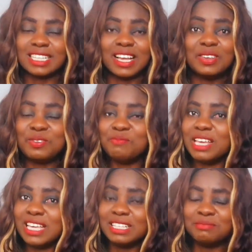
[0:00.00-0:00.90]
Can you
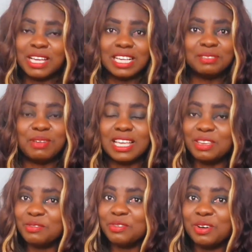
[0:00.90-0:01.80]
make it, make it, make
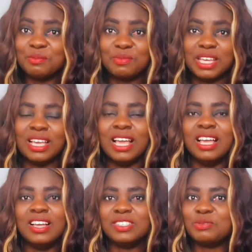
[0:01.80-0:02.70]
it for me?
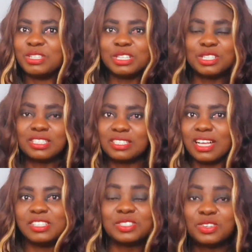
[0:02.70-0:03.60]
So I
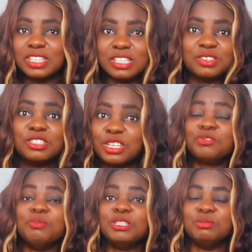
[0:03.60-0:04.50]
just turn into it just
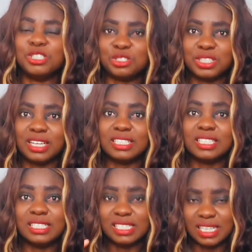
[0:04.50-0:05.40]
for me to be sure that,
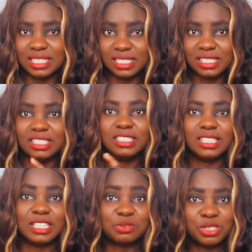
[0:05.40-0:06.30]
yes,
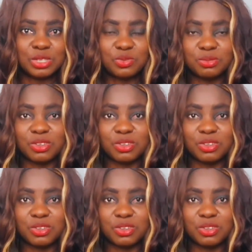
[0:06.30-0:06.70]
that's what she wants.